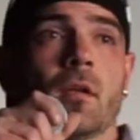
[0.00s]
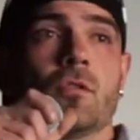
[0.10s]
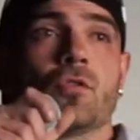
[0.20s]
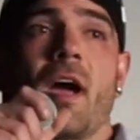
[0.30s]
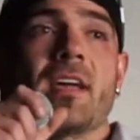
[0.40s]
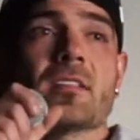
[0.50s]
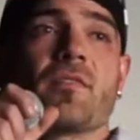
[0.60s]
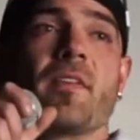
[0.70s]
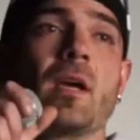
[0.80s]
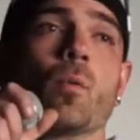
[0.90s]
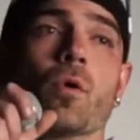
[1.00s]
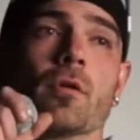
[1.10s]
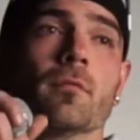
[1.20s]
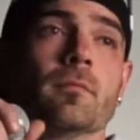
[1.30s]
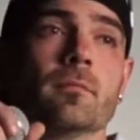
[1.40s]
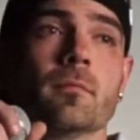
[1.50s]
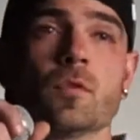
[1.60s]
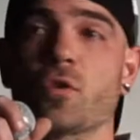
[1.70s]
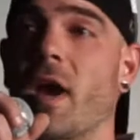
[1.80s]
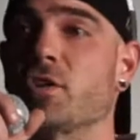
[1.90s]
Try is a fake word.
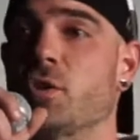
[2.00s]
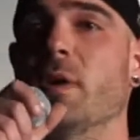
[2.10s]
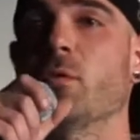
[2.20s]
Try should be